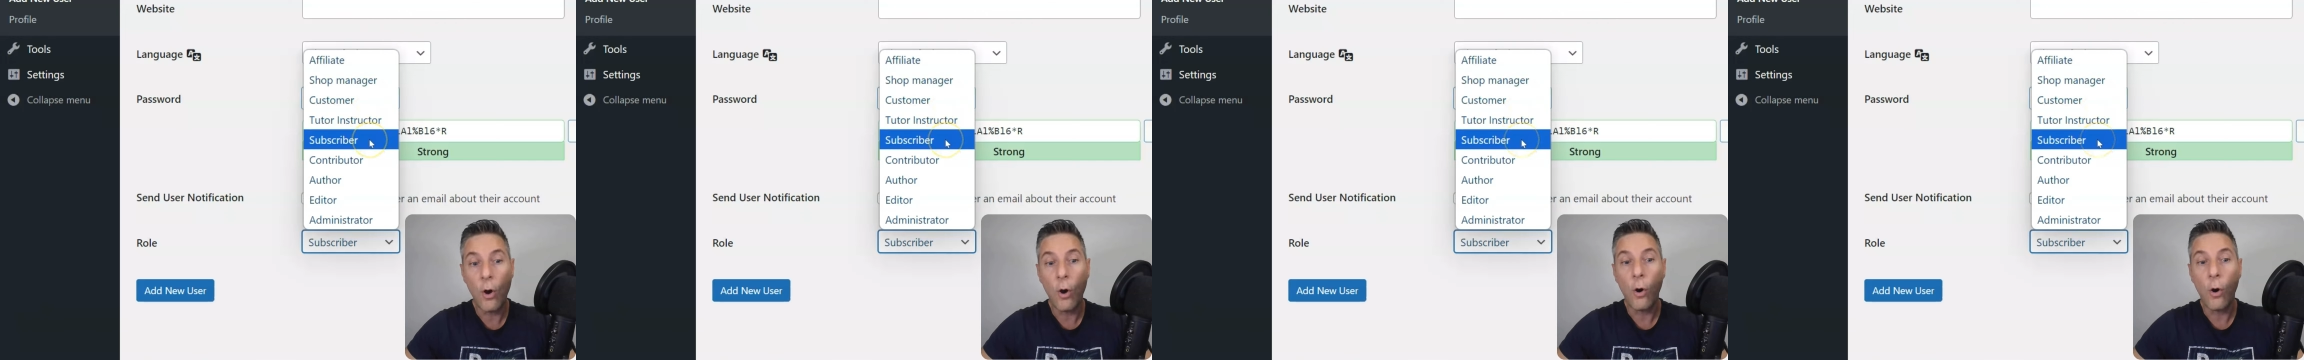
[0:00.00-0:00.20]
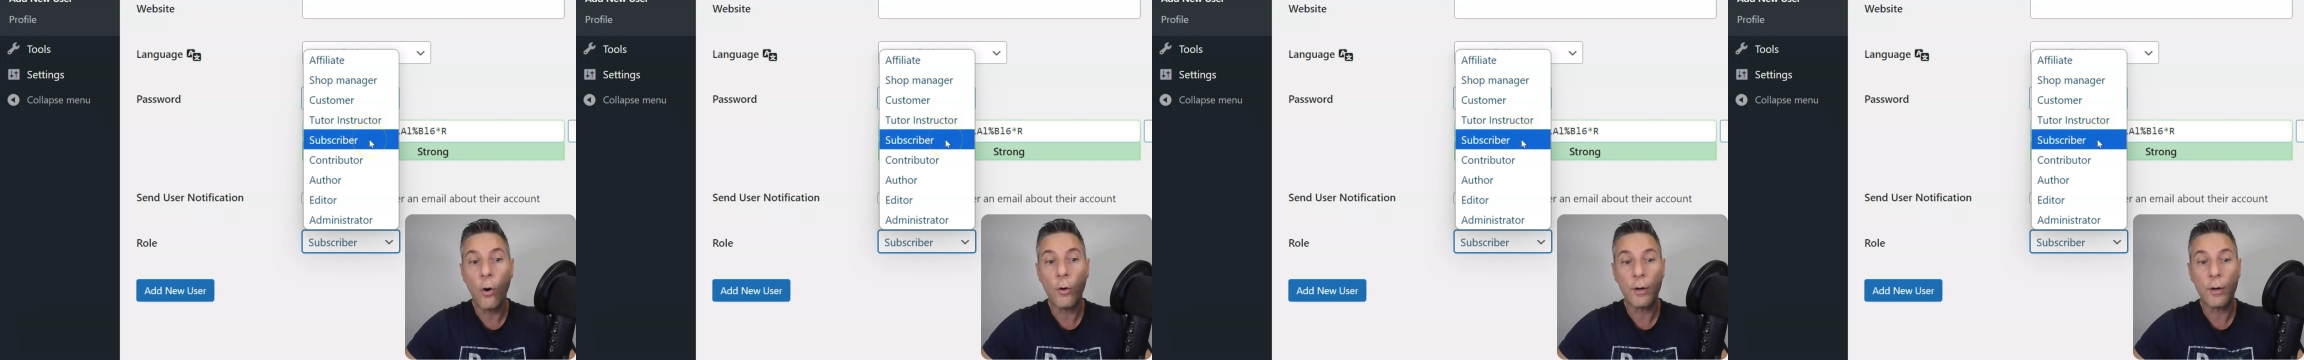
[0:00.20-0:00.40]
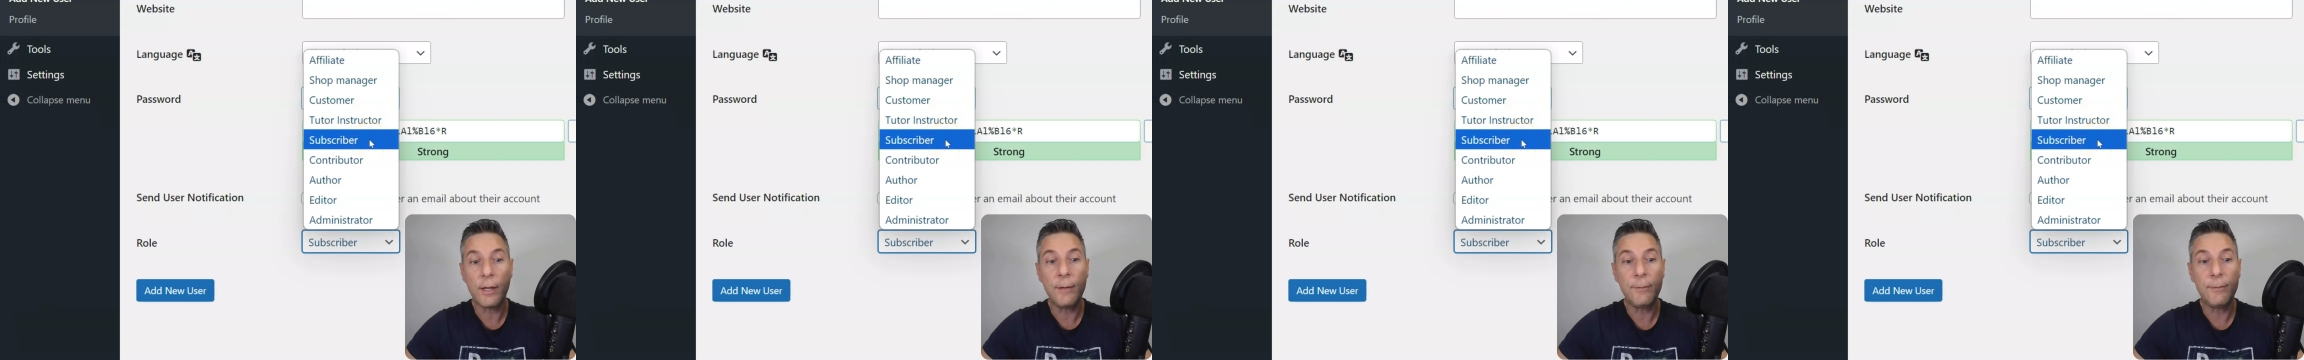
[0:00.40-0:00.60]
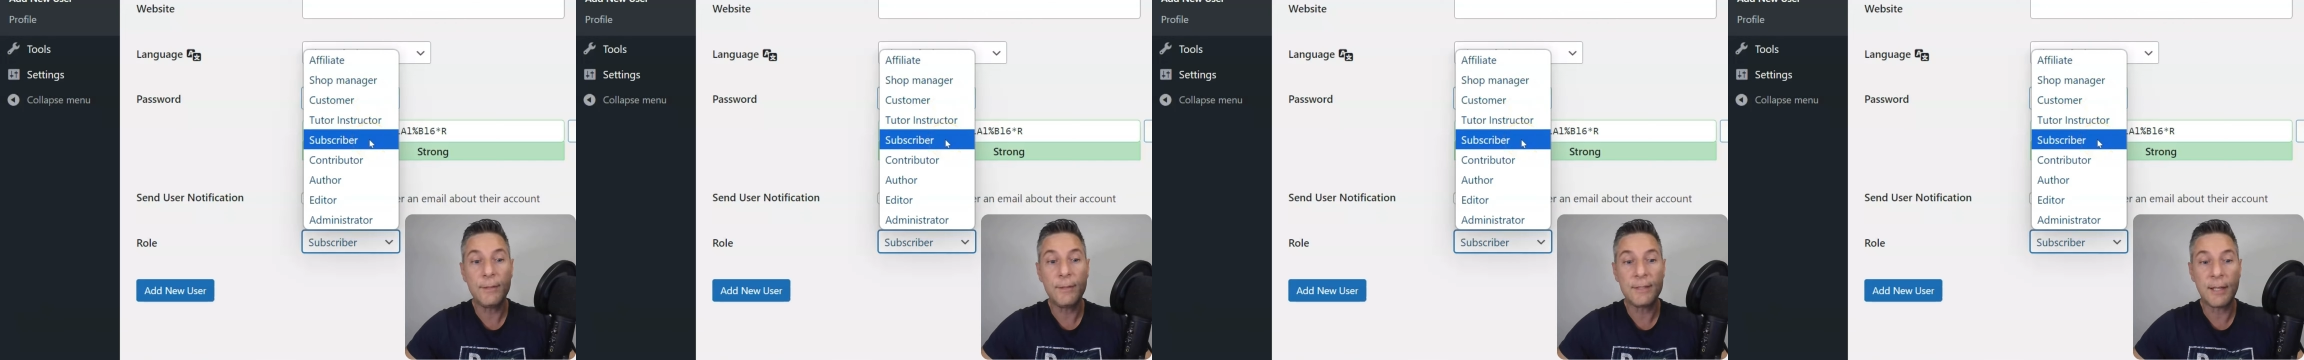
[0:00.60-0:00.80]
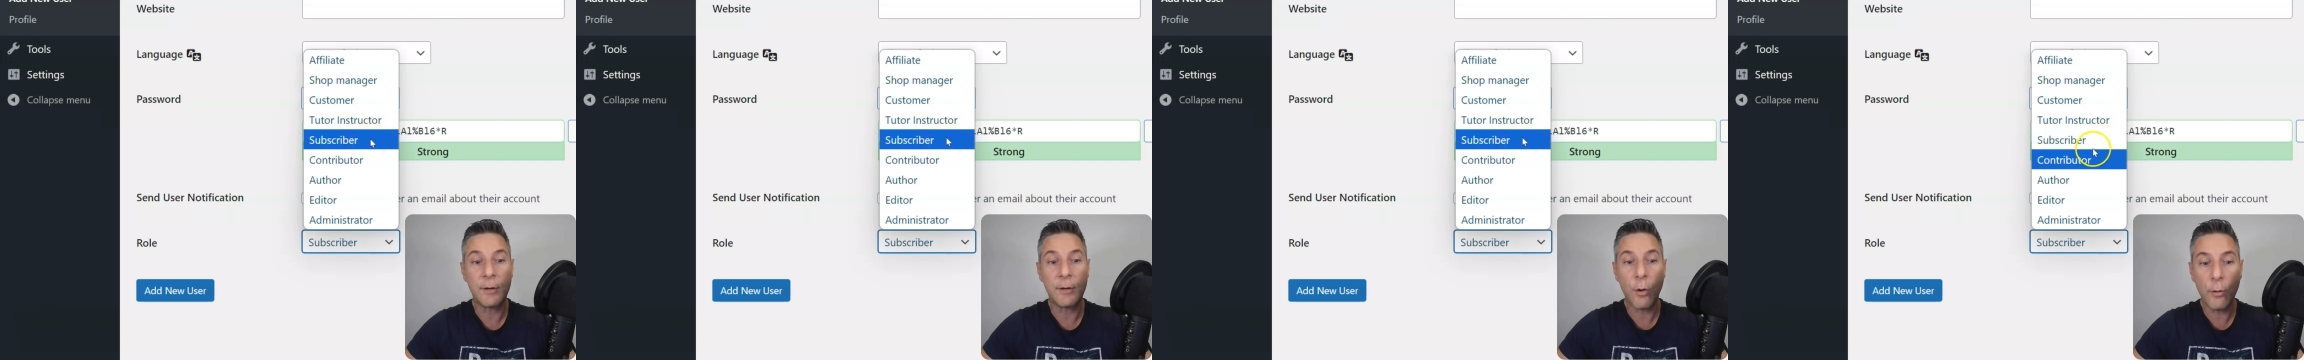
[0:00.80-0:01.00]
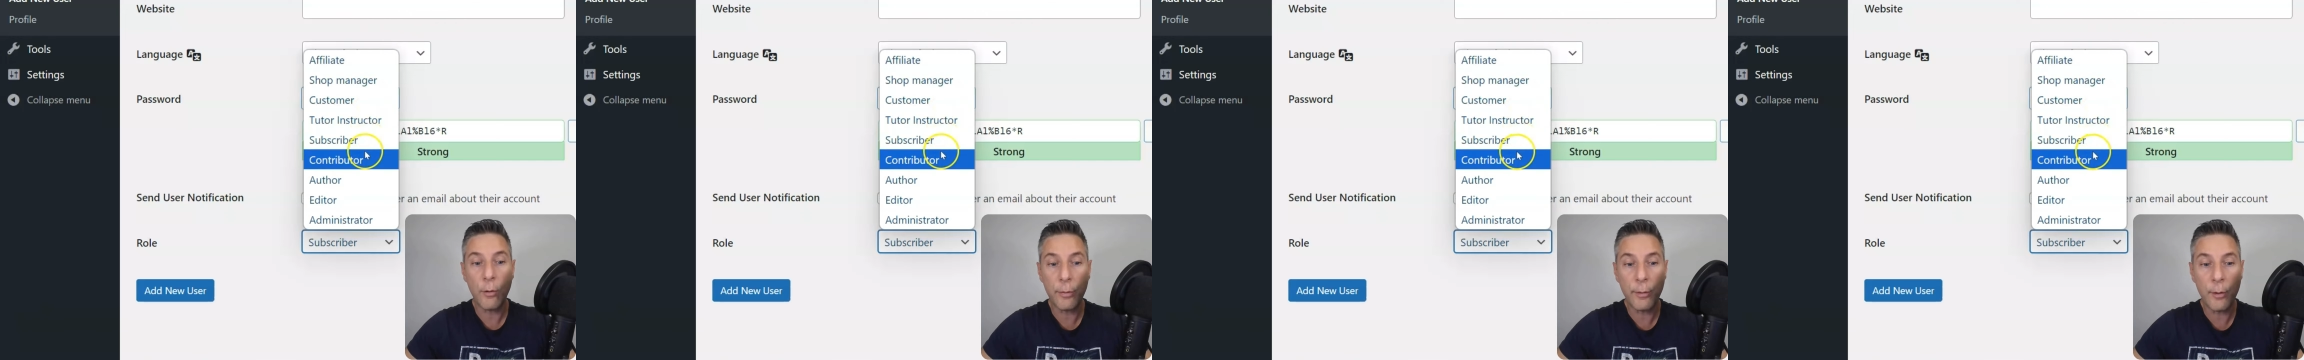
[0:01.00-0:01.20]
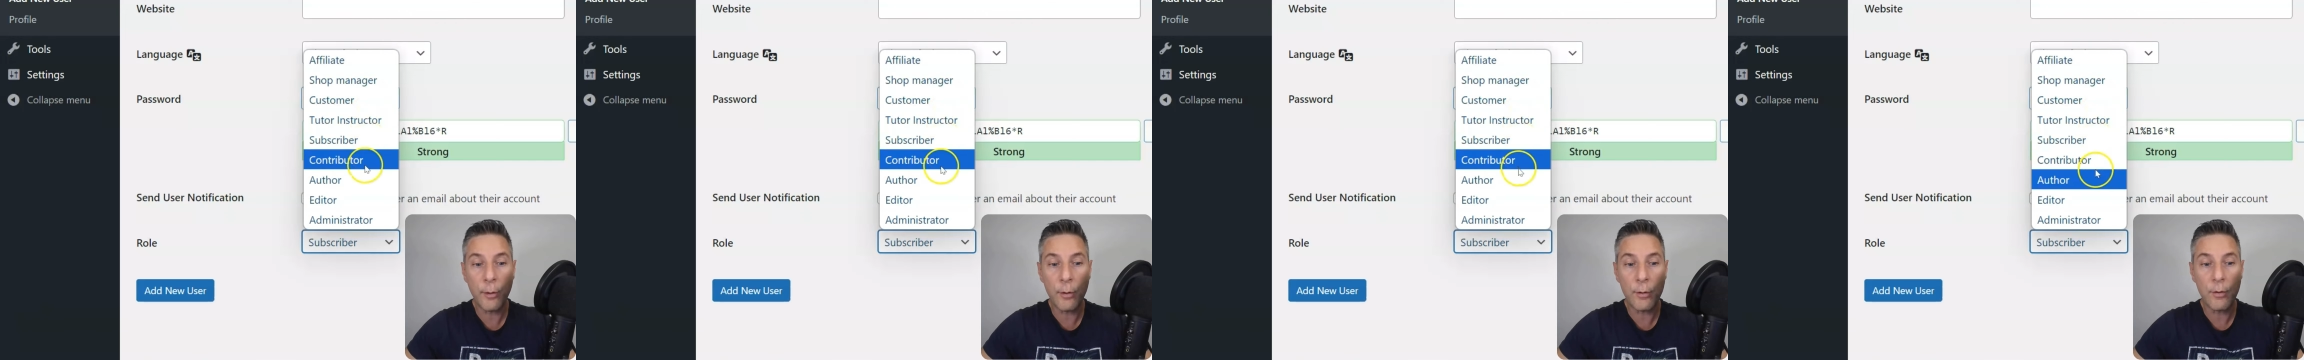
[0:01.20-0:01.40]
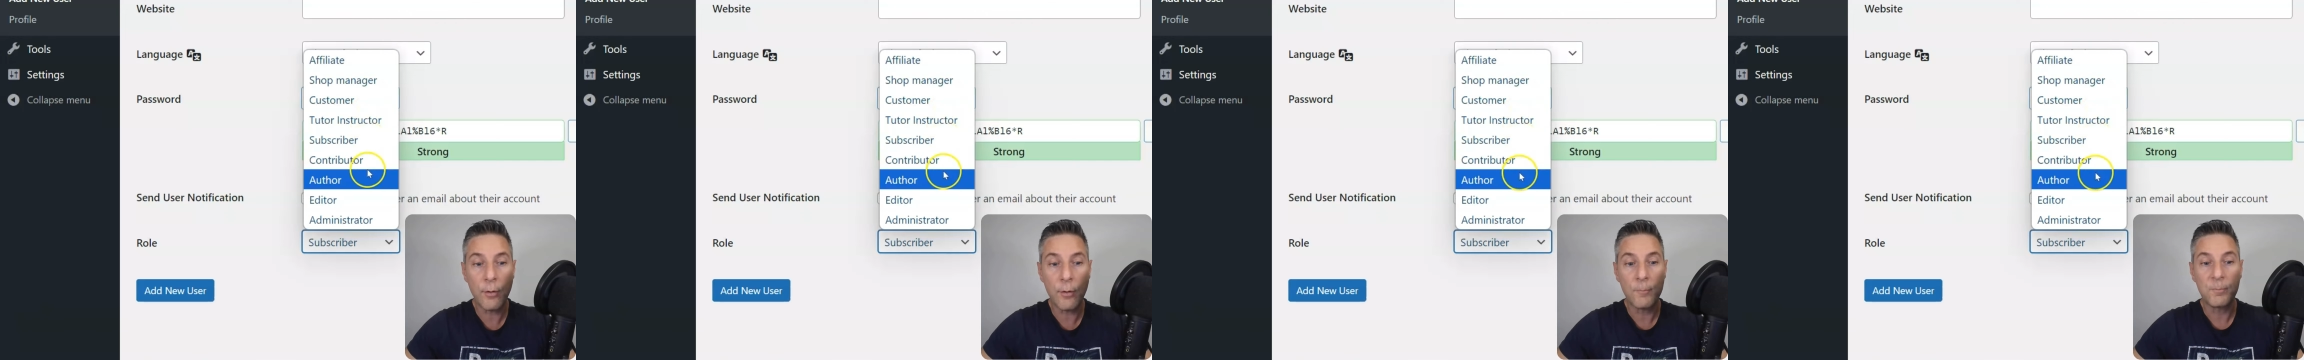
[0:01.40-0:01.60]
or if it's an
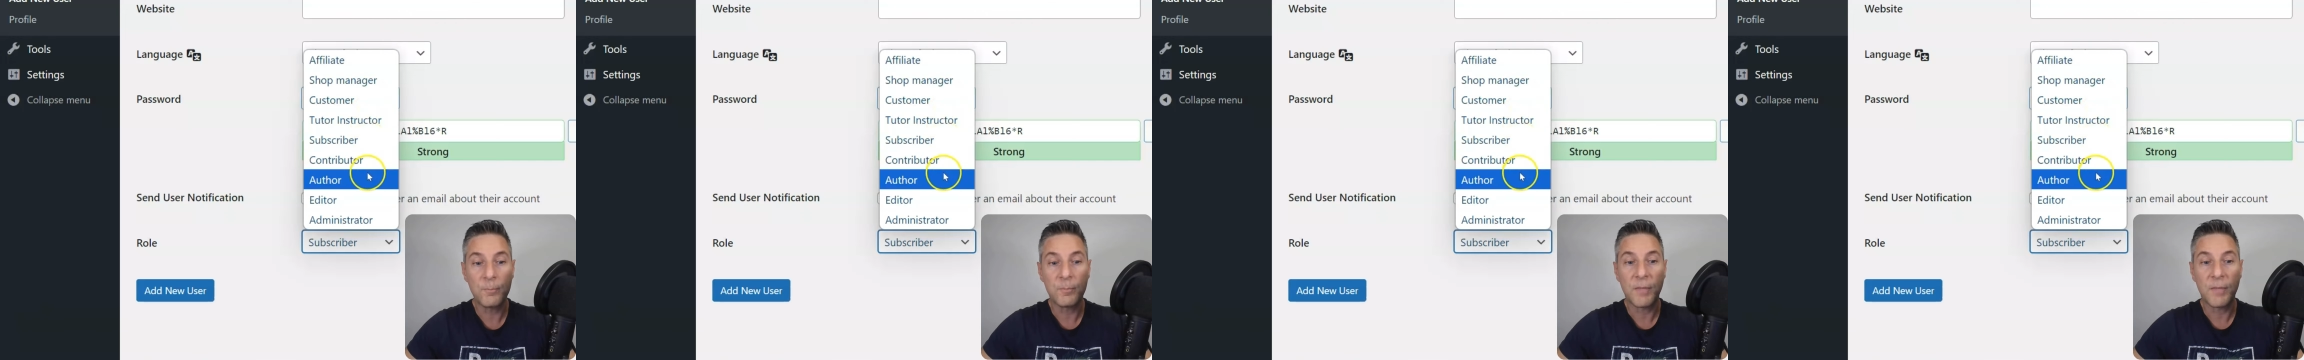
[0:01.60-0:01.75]
author,